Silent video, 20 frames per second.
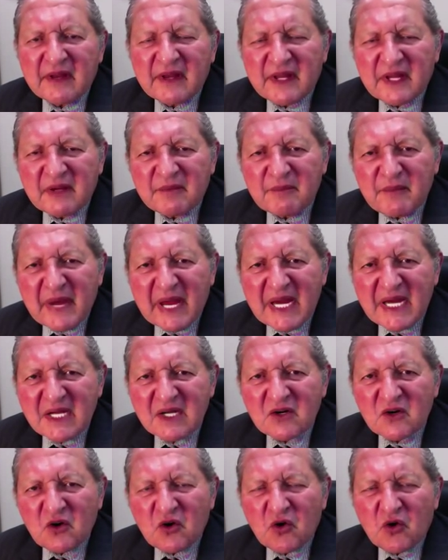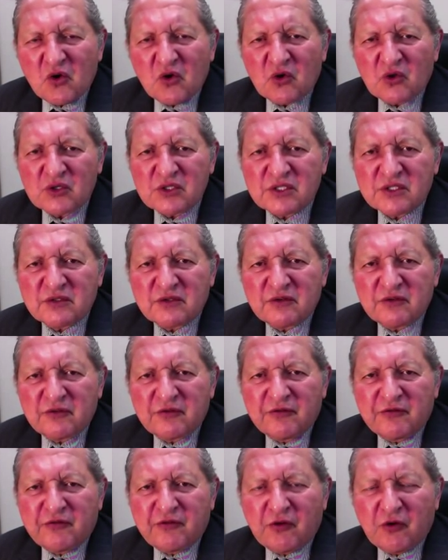the main cause
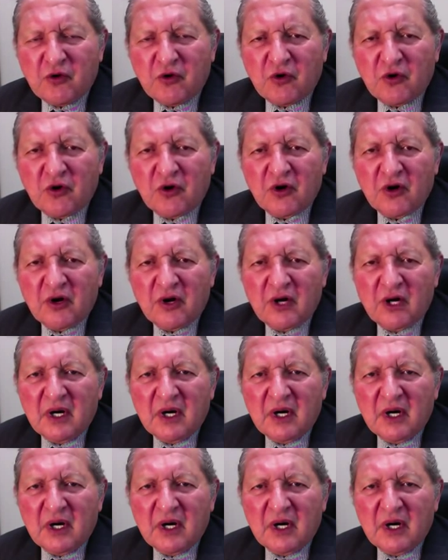for